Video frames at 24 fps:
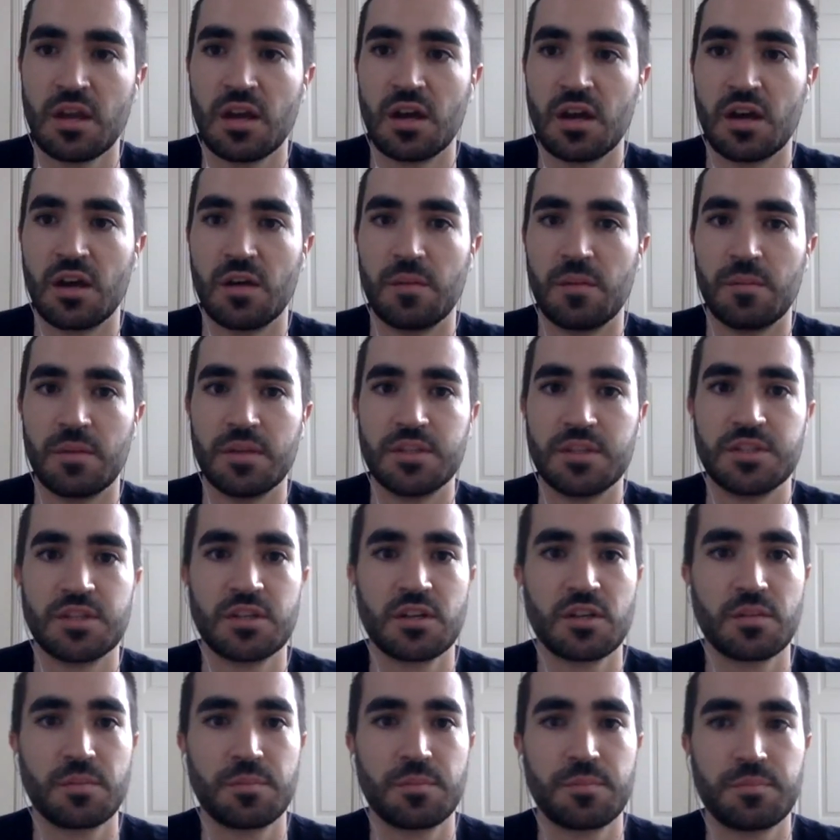Um, is
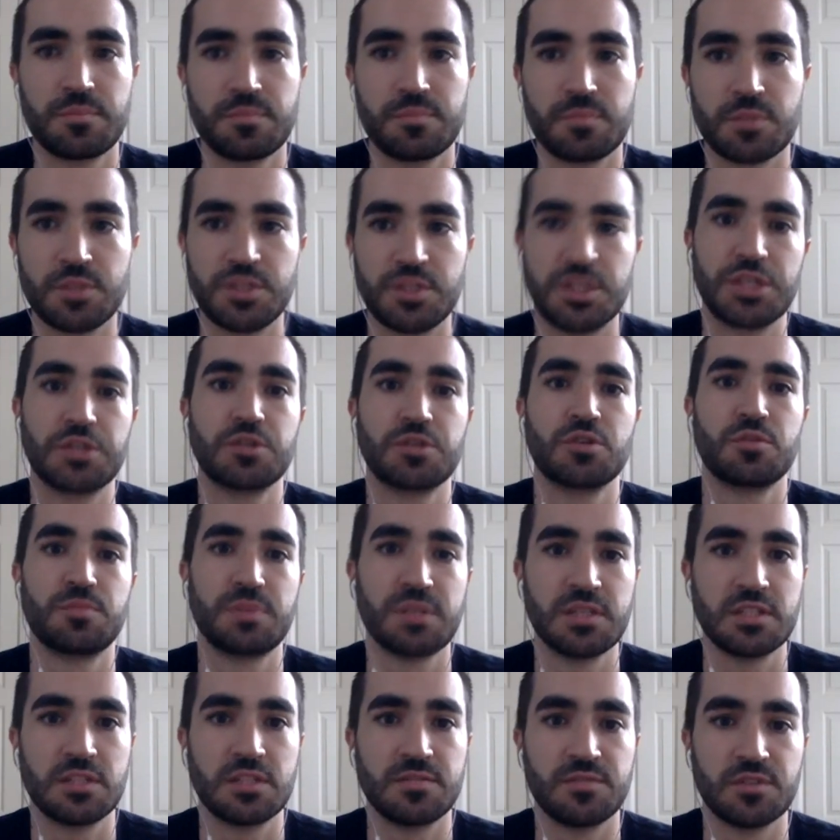there a particular
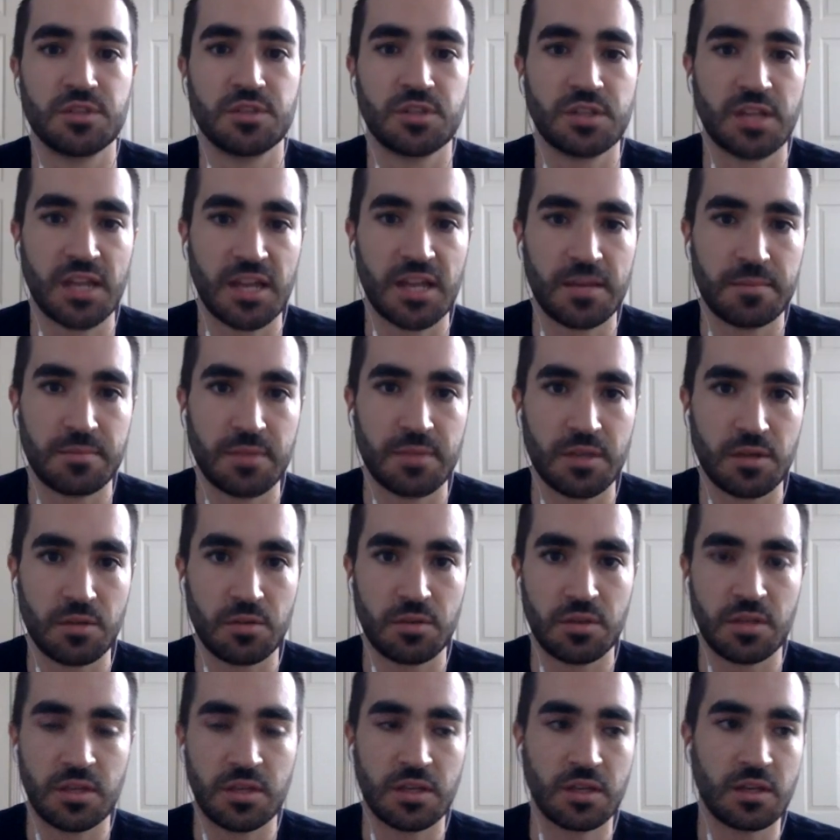piece of your game that you
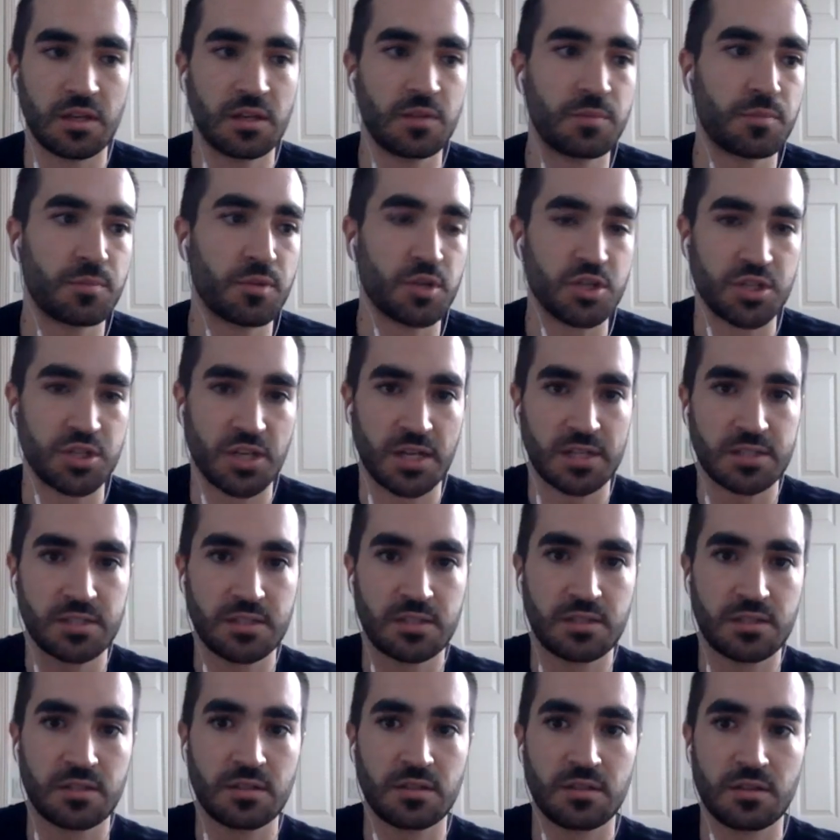think
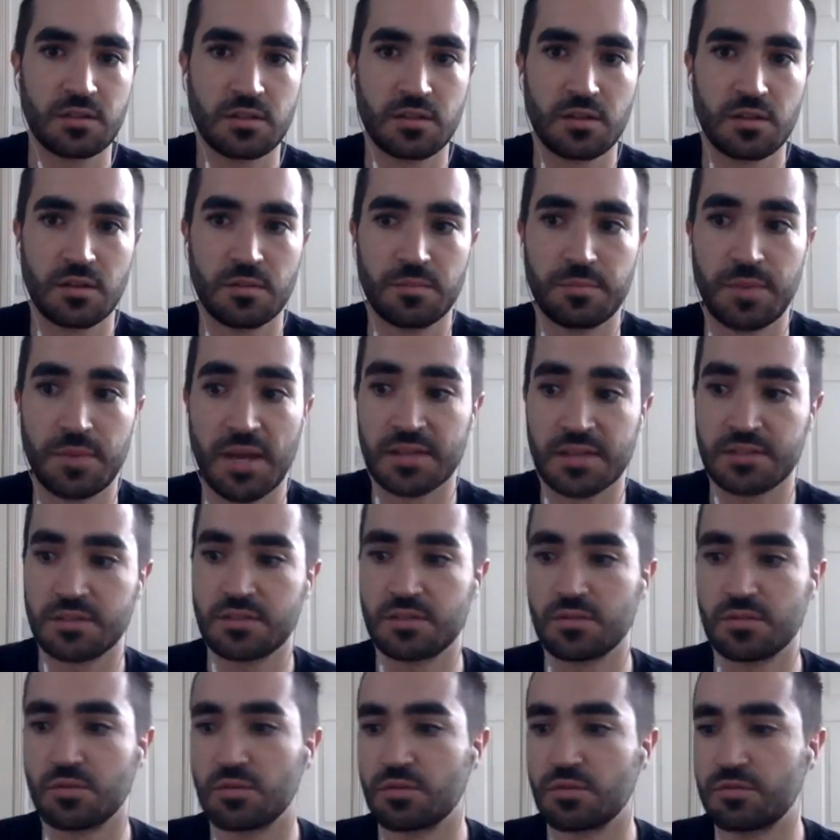projects the
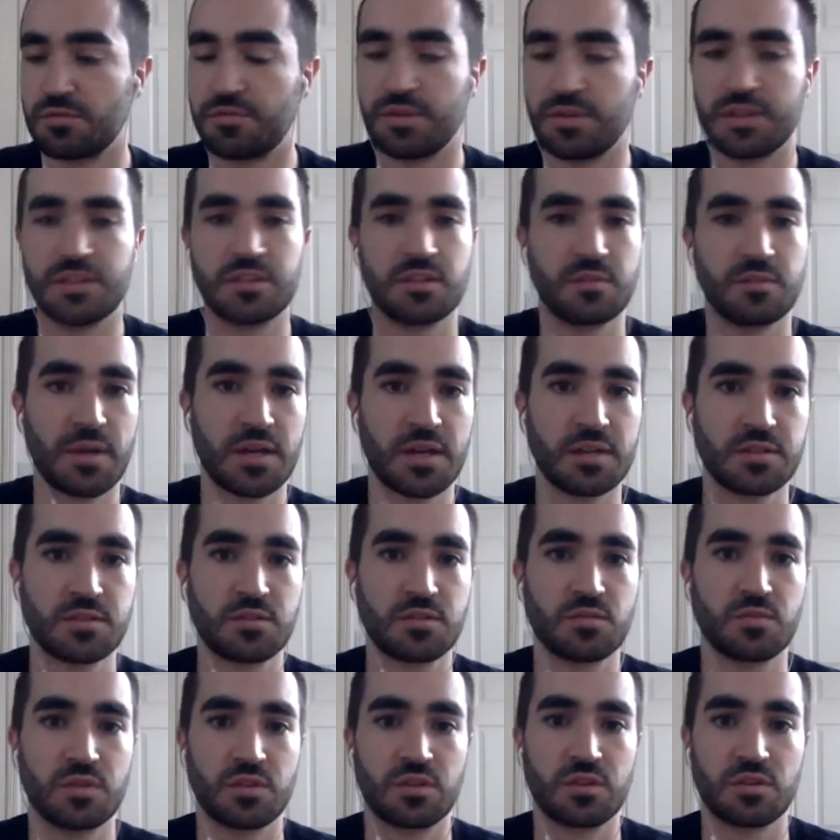best or fits the best
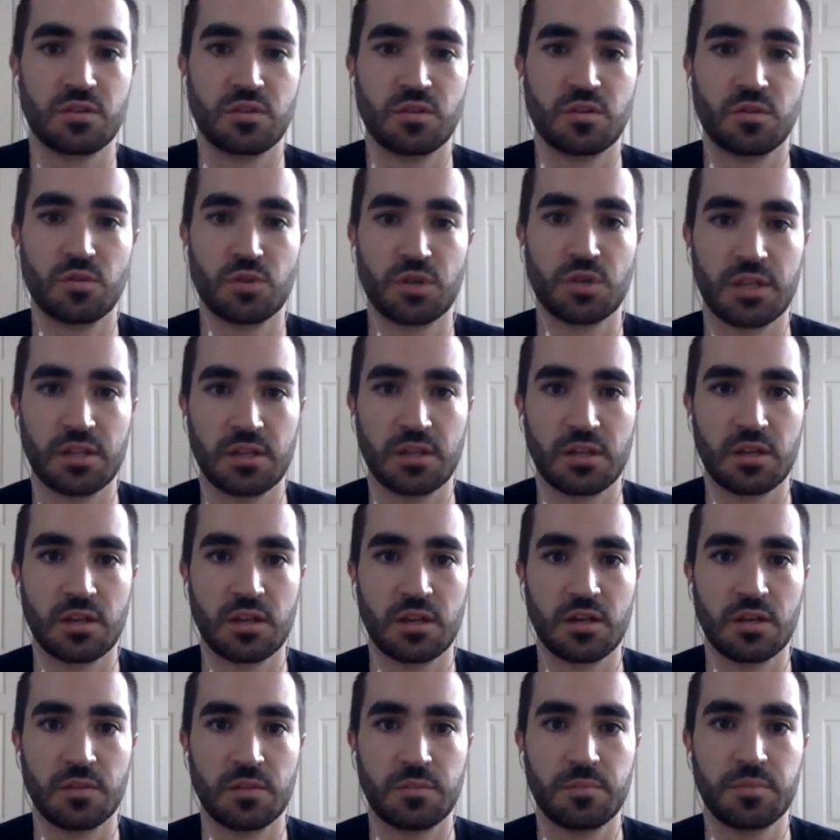with the Oregon
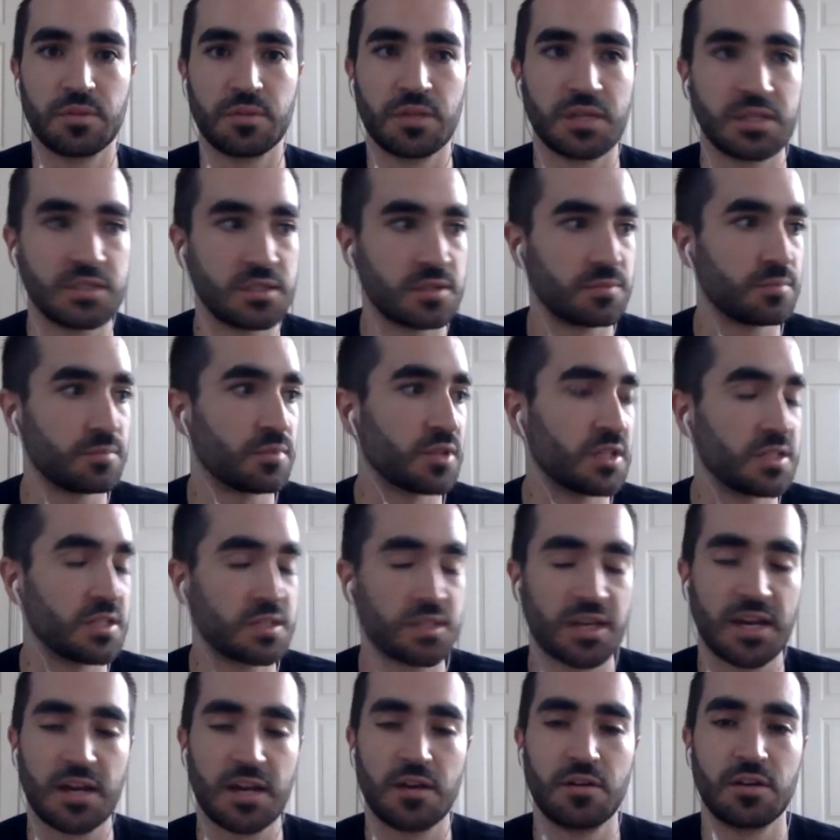uh, play, play
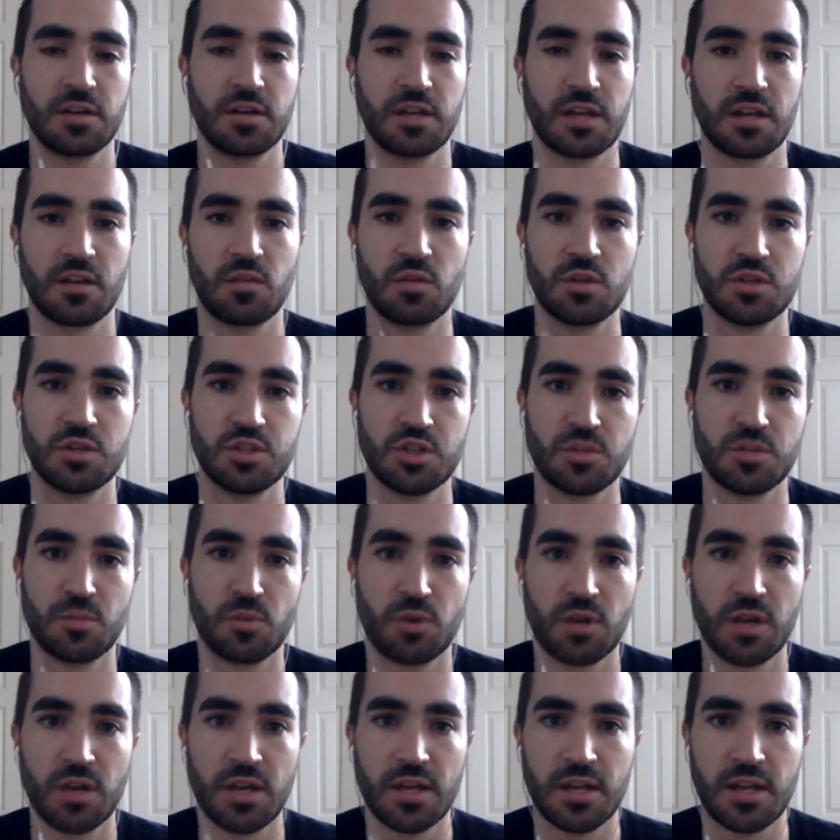style and kind of what Joe
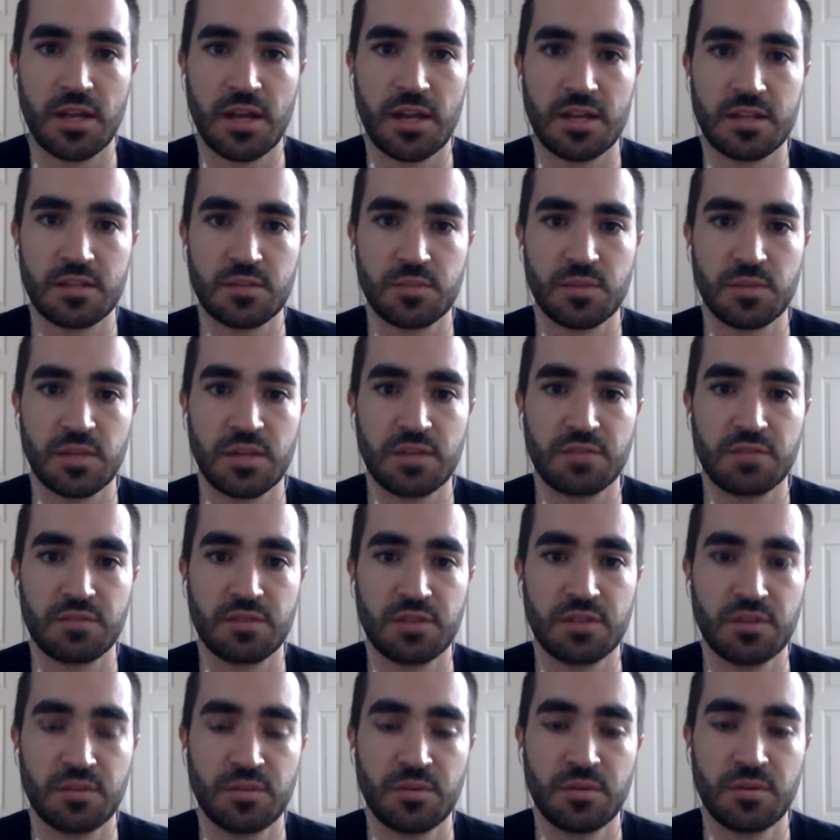Moorhead has planned for
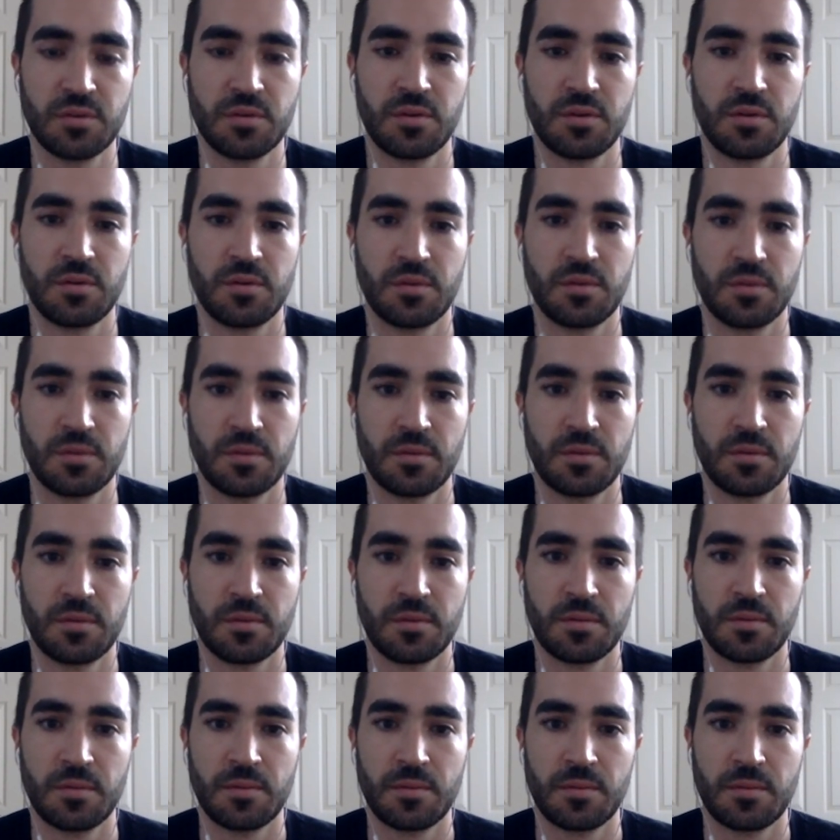you?
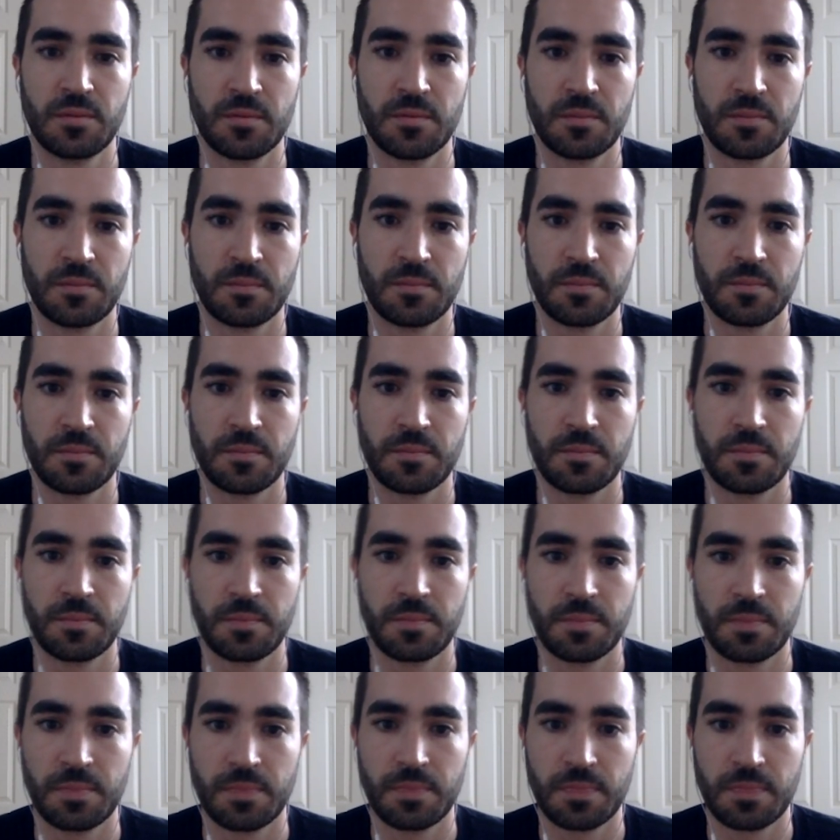Um, what